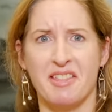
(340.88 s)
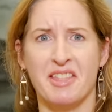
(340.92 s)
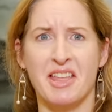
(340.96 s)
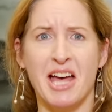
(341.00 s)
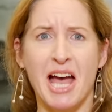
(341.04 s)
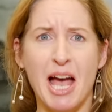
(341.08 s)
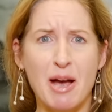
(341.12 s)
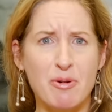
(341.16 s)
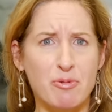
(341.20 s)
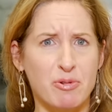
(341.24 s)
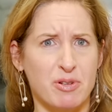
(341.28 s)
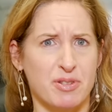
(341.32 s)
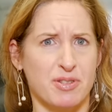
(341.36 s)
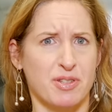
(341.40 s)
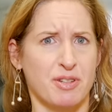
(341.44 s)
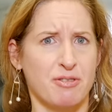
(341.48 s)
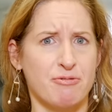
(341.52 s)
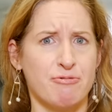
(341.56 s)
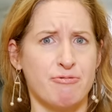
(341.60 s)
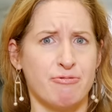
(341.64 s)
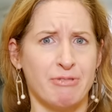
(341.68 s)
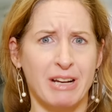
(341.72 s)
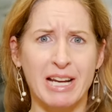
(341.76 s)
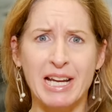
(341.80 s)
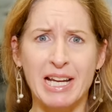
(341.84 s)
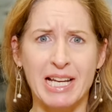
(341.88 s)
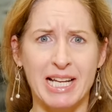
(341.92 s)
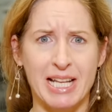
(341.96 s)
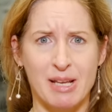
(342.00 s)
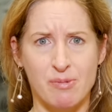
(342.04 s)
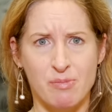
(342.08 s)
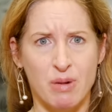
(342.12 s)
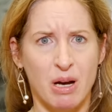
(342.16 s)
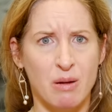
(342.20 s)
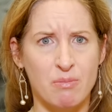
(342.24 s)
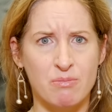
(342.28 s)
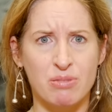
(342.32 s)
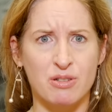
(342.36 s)
That was a really
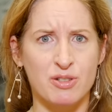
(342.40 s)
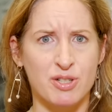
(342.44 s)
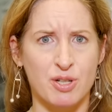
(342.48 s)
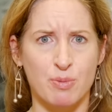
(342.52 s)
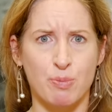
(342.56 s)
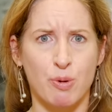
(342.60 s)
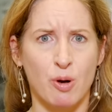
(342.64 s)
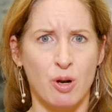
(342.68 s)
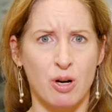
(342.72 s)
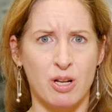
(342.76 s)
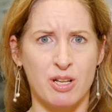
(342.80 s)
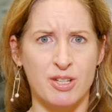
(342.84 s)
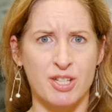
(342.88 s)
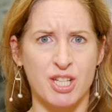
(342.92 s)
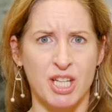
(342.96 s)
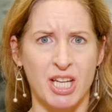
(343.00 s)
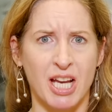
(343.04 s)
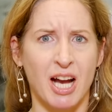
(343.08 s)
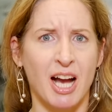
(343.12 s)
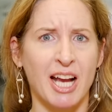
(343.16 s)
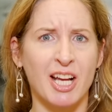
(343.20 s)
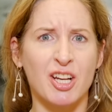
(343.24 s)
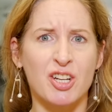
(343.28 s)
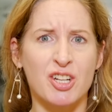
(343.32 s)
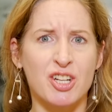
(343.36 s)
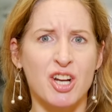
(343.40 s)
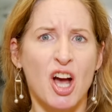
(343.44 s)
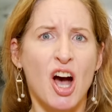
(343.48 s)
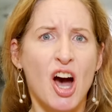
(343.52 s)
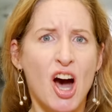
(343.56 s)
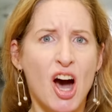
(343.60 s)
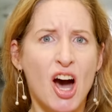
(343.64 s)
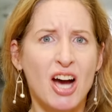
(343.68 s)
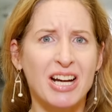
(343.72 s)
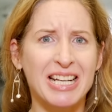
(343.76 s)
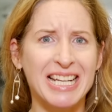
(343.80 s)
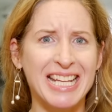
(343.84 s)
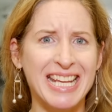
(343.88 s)
mumbled apology. I could
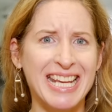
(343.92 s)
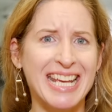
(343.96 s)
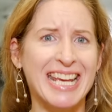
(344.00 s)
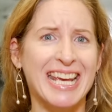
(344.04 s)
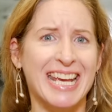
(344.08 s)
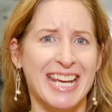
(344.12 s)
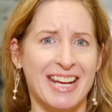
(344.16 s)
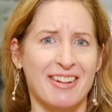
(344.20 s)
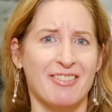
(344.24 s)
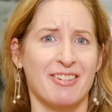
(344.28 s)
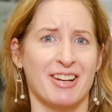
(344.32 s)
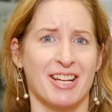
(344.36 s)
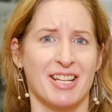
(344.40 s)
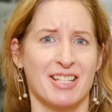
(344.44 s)
hardly hear